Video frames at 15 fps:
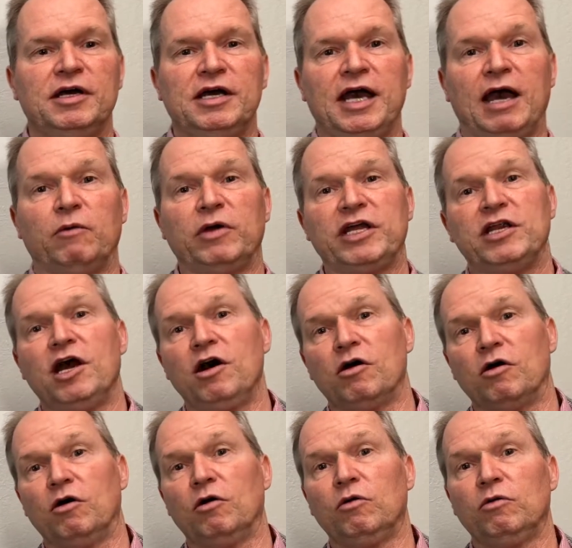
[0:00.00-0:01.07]
And we
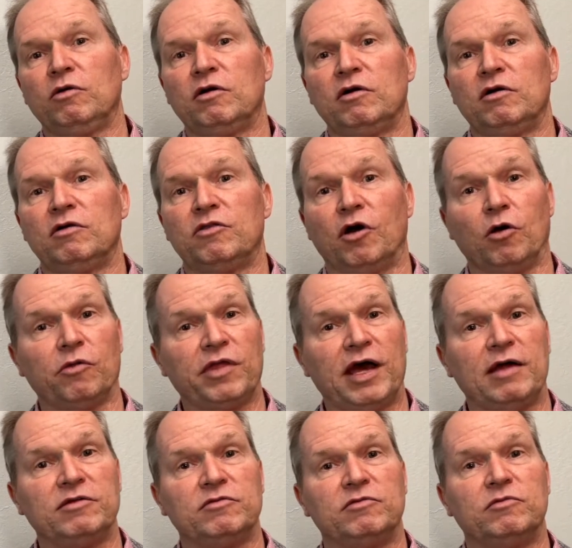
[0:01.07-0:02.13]
know, though,
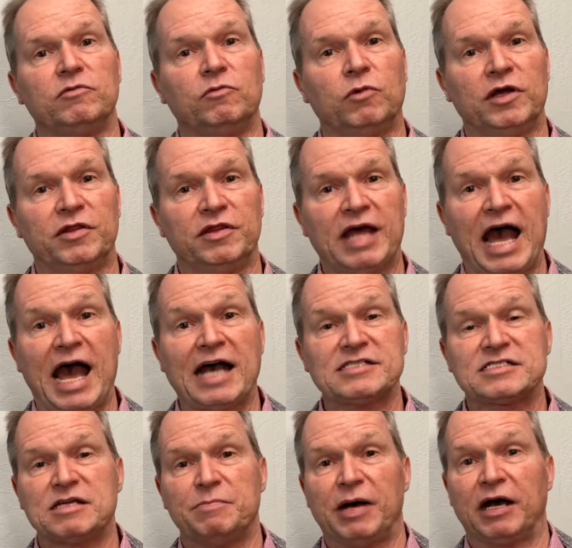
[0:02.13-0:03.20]
that when
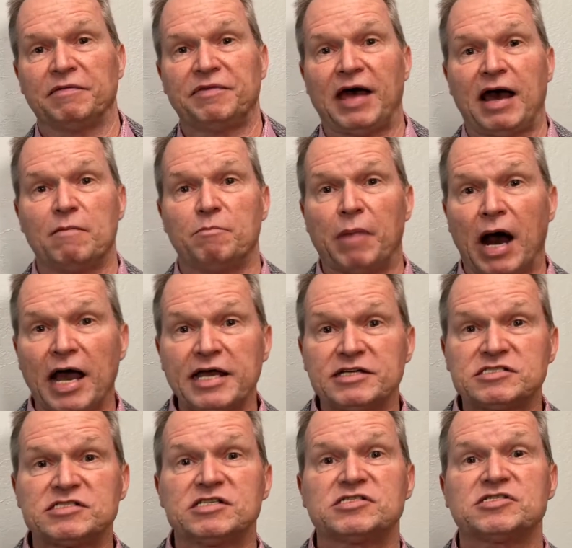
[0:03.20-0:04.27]
asked about that by his
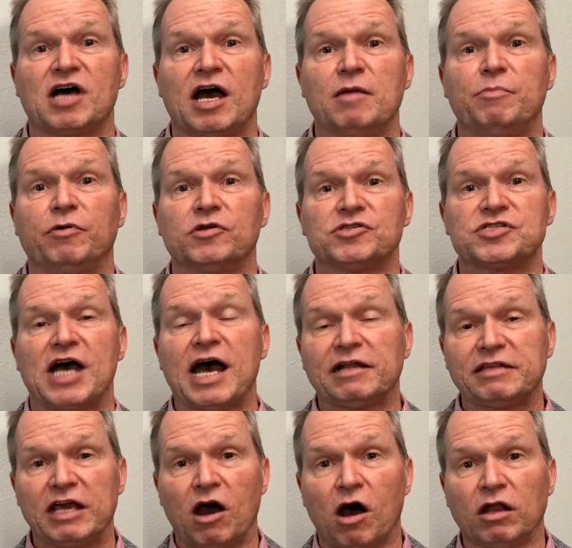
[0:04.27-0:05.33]
disciples at
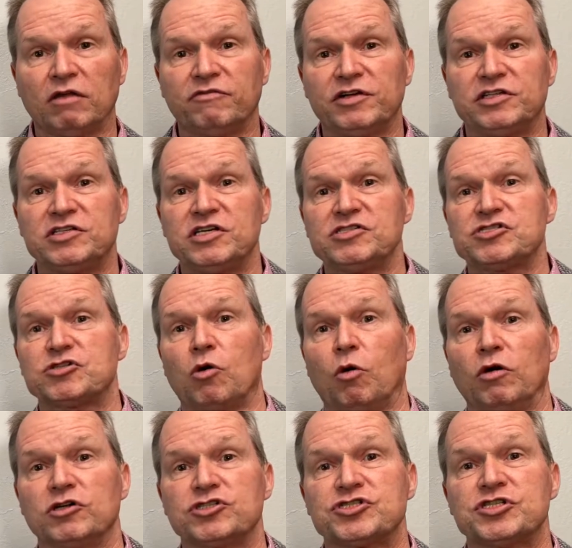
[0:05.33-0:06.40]
the Olivet
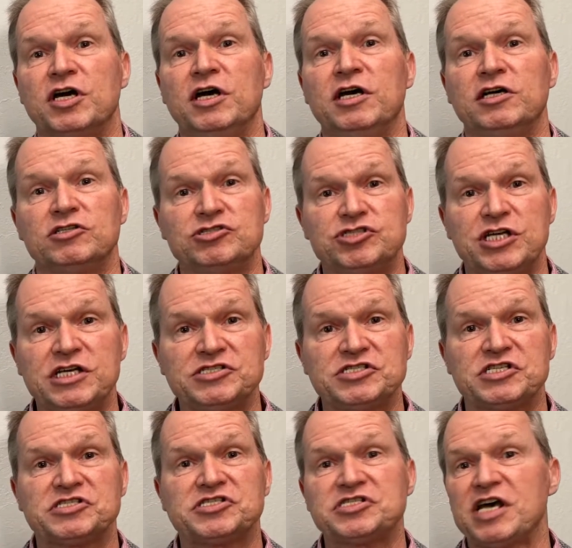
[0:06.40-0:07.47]
Discourse,
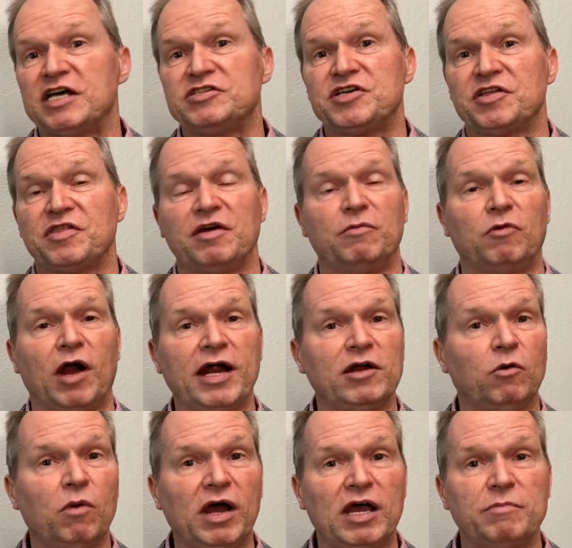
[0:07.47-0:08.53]
Jesus said to them right
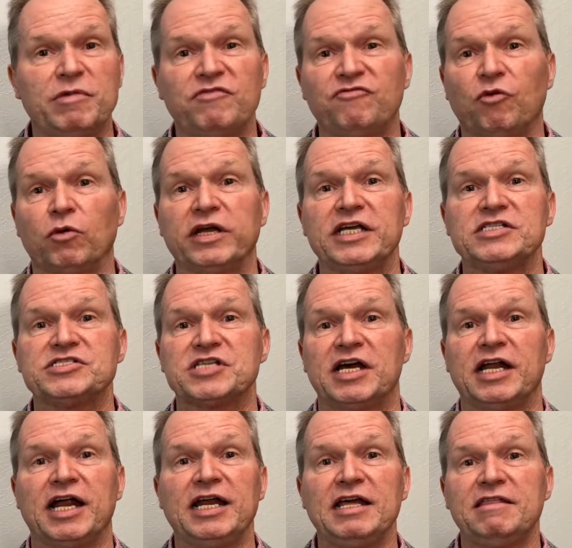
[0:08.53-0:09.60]
away before he said
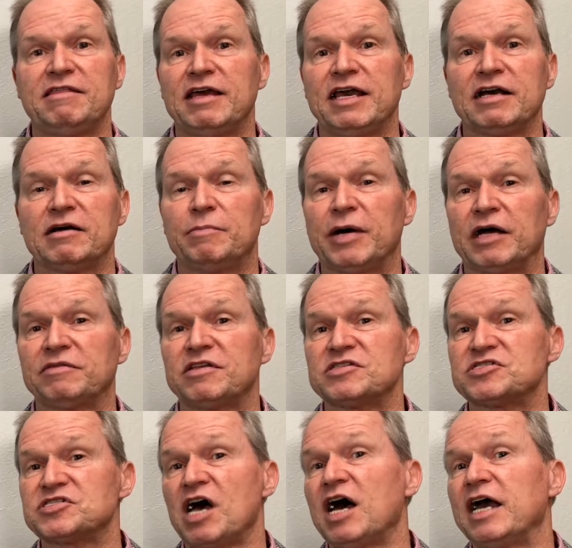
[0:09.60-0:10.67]
anything about the
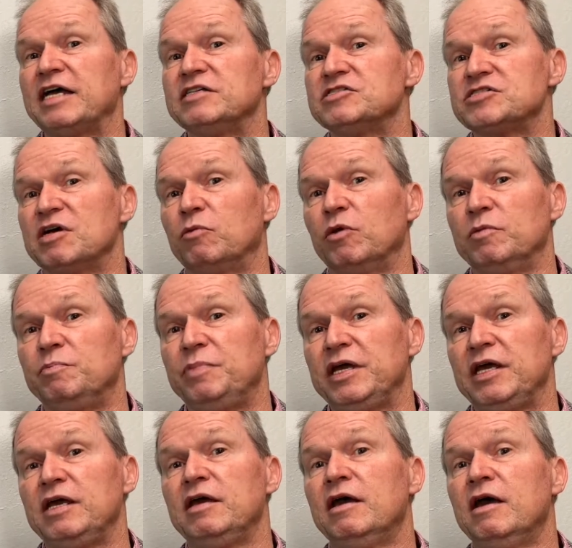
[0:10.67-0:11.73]
signs that would
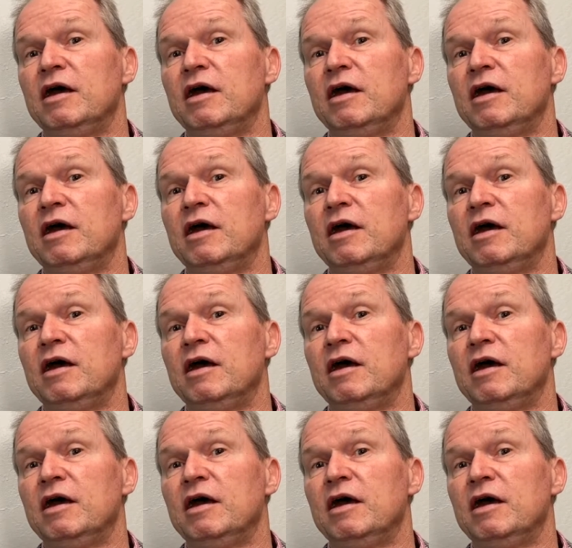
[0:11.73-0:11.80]
be